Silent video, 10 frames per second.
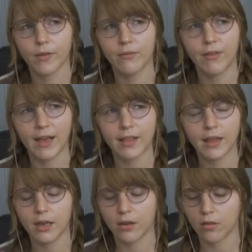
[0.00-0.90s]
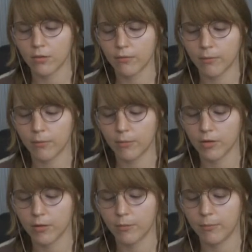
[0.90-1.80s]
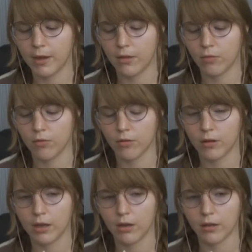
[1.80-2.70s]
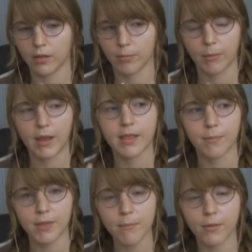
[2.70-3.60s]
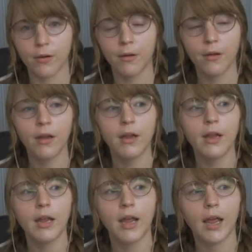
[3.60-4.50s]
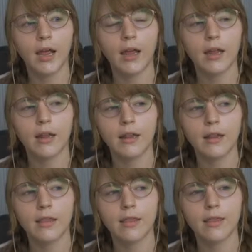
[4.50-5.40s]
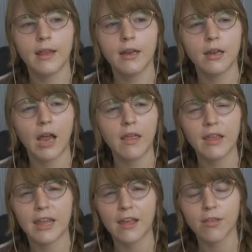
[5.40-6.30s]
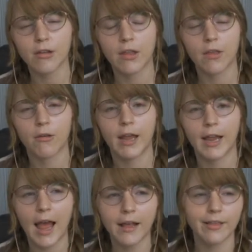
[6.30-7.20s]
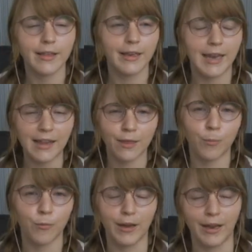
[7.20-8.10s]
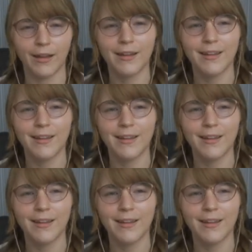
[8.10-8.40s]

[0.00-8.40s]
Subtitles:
vaccine in January, February, March, April, May, June, July, August, September, in September." And then I think yesterday they were like, "Actually, next spring